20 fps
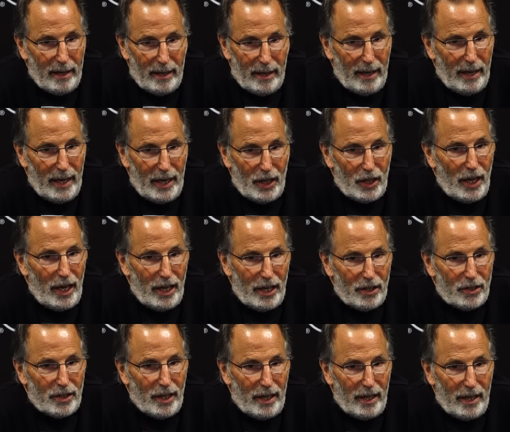
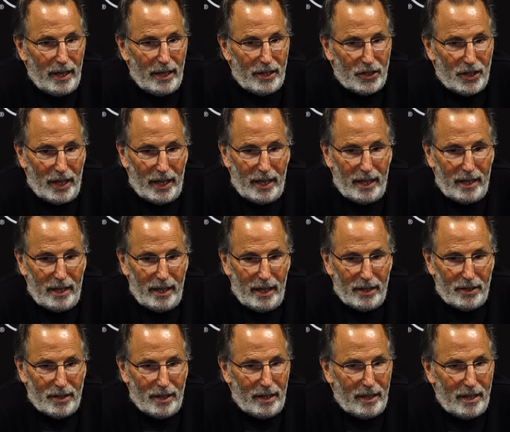
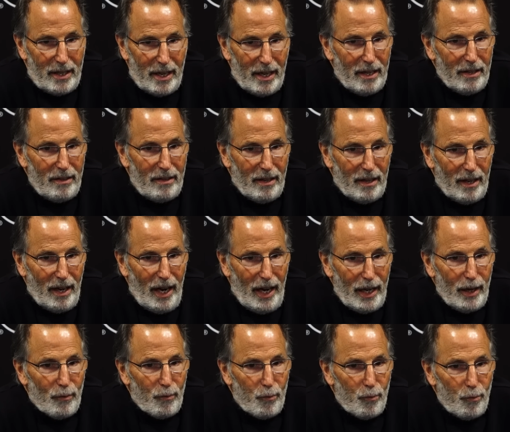It's a kid that I
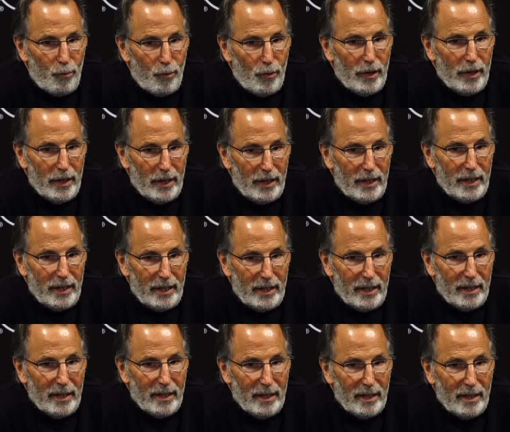have really